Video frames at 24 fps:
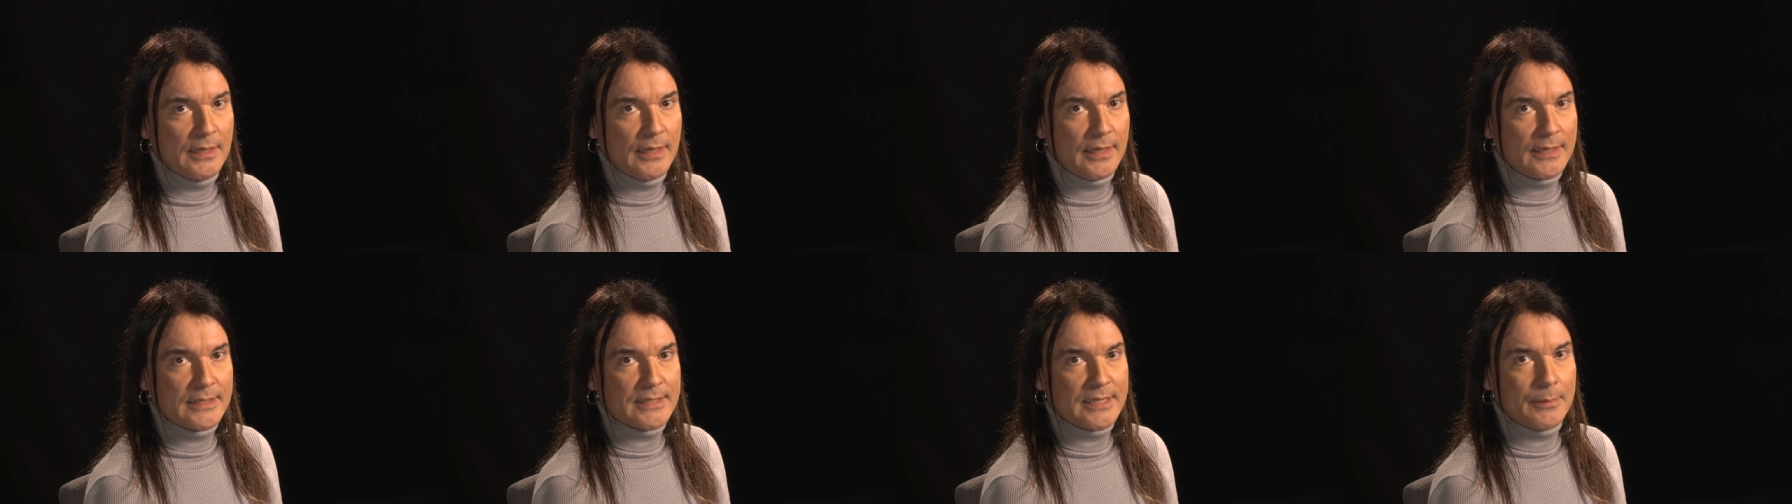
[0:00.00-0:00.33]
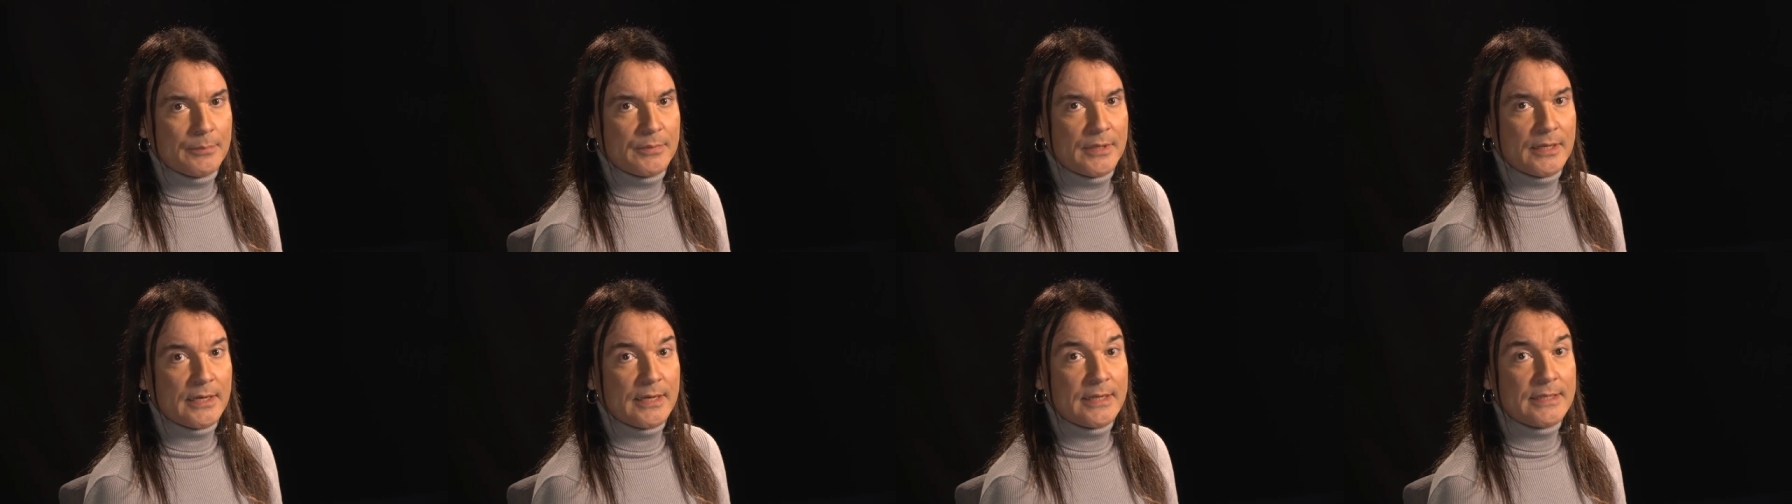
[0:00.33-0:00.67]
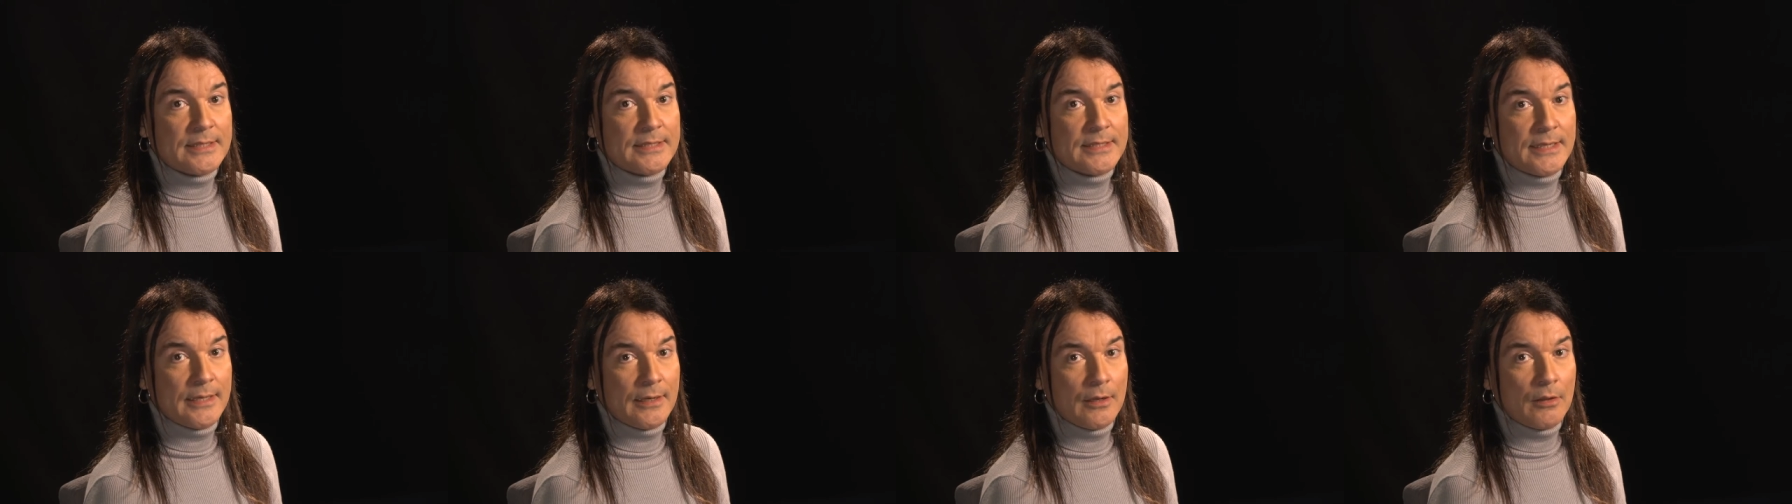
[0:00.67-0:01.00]
except that a
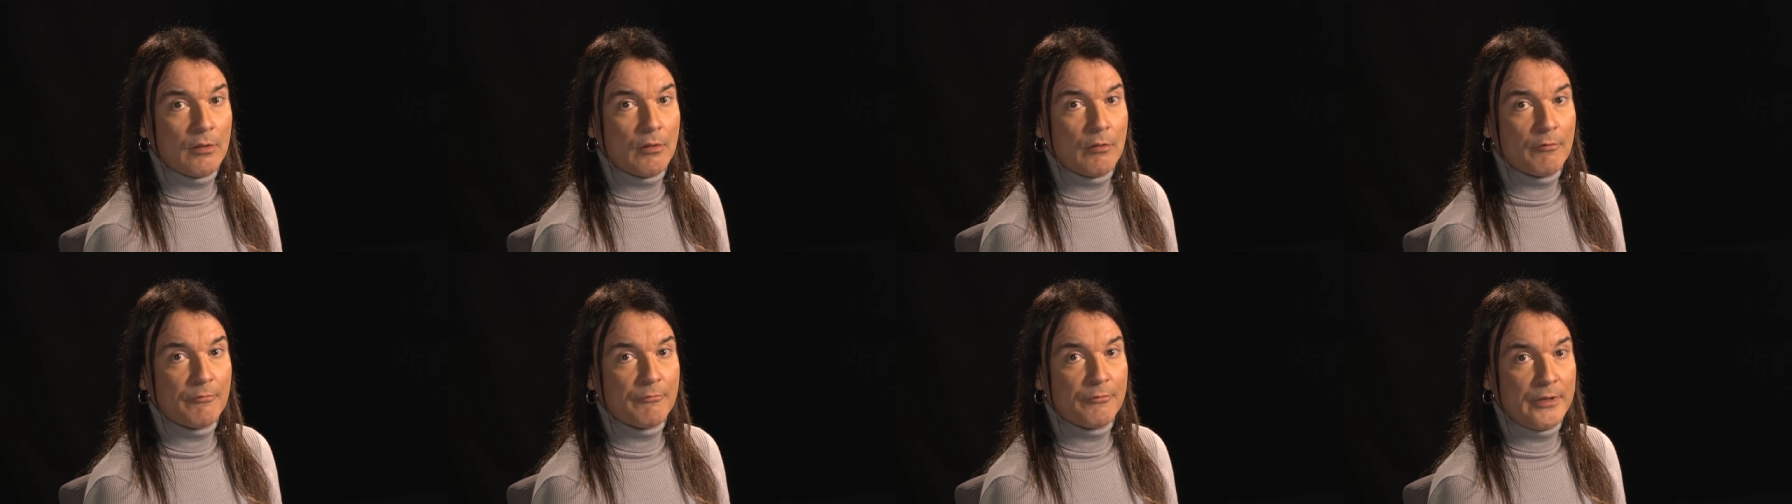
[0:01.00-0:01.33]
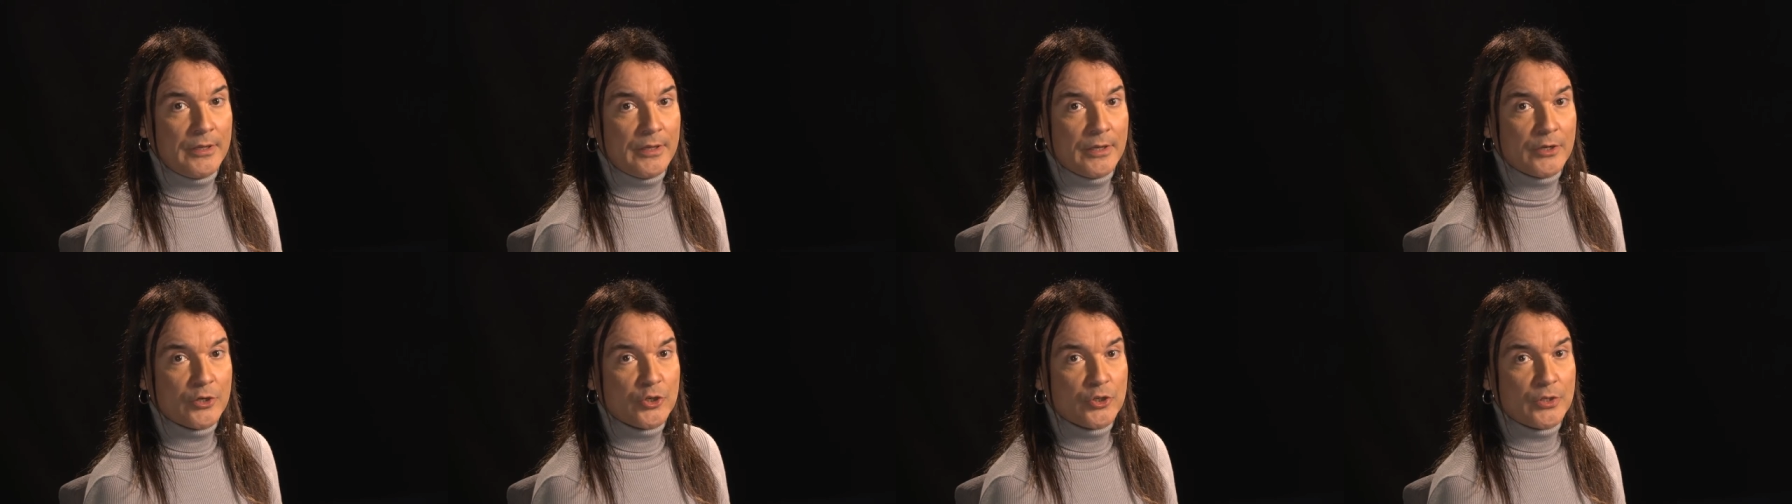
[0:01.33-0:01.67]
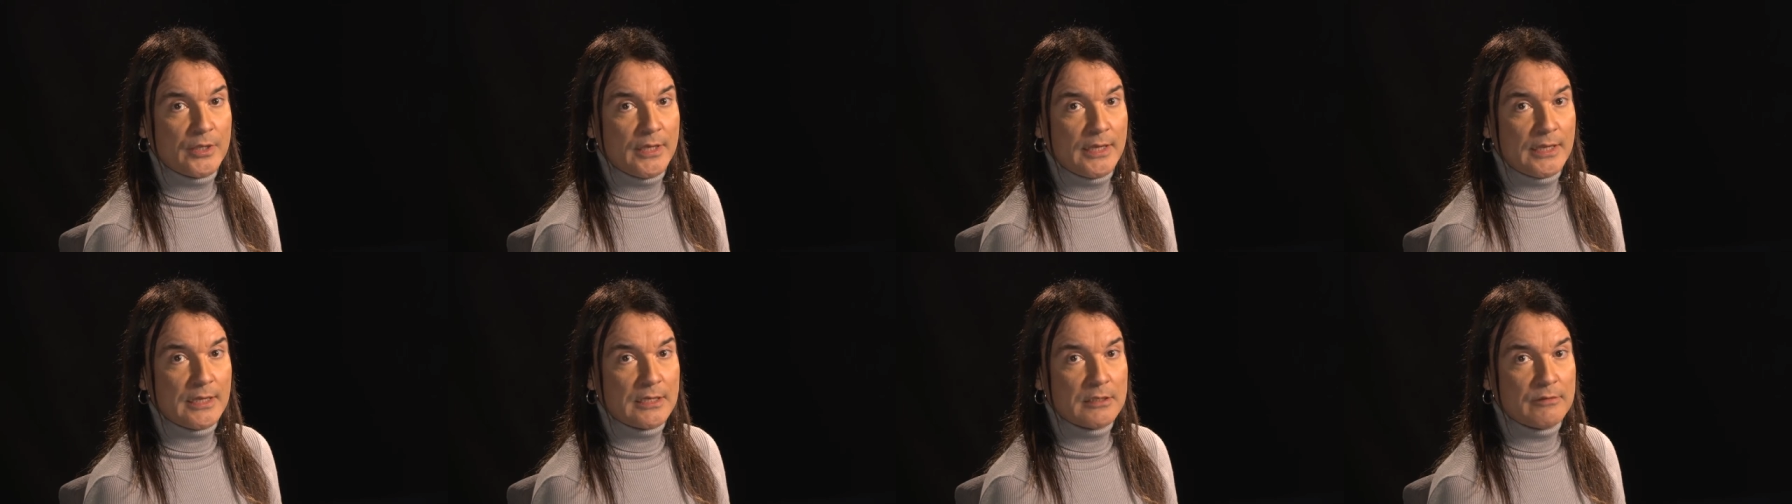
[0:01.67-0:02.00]
single freakish
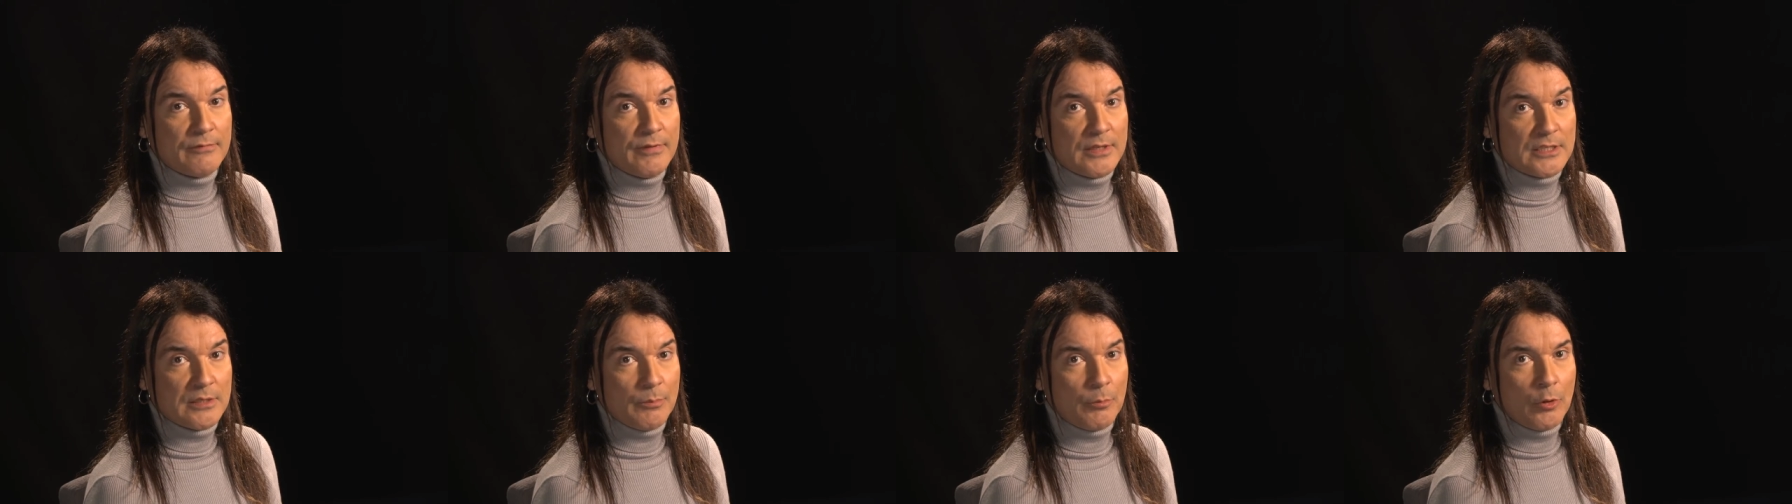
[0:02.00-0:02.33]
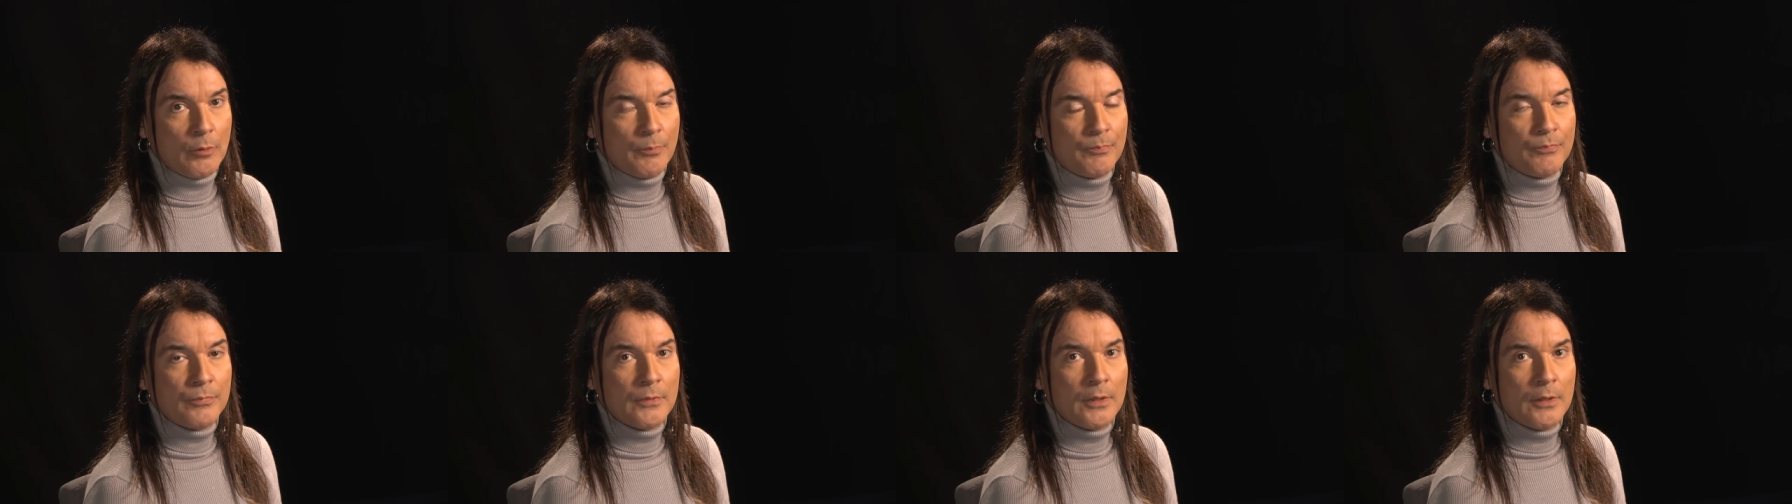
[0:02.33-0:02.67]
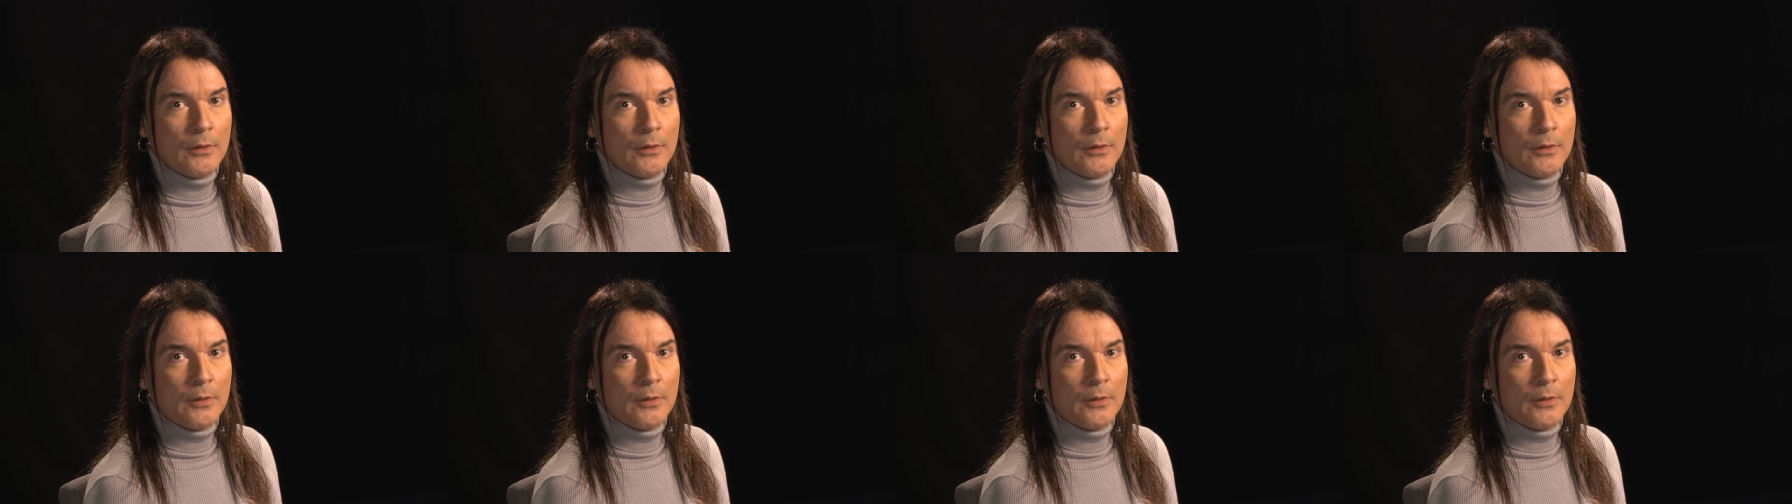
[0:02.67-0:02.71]
thing is visible,